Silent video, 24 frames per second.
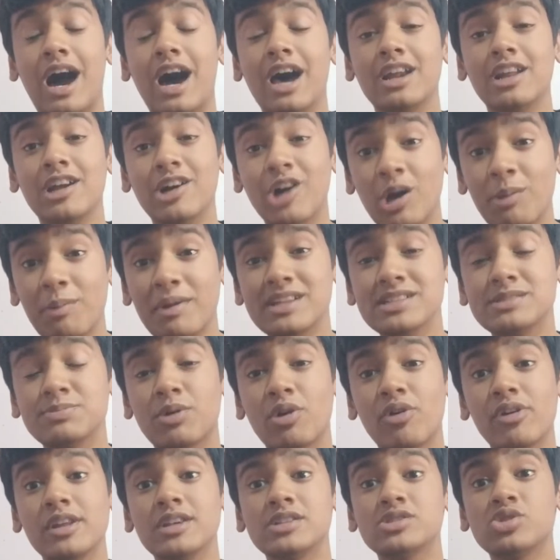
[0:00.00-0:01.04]
Our government is
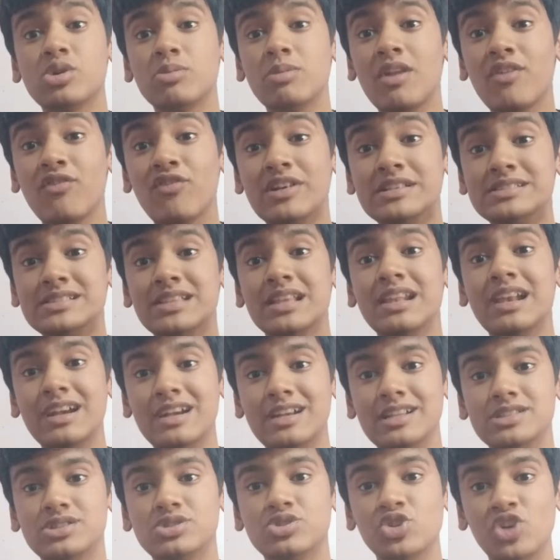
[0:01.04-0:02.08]
providing so many
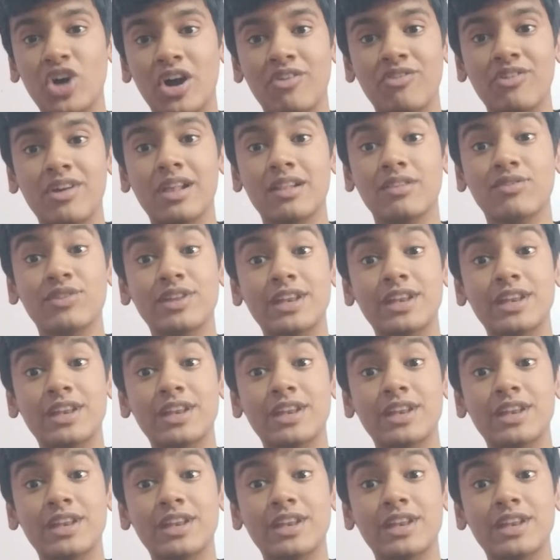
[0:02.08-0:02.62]
facilities to avail.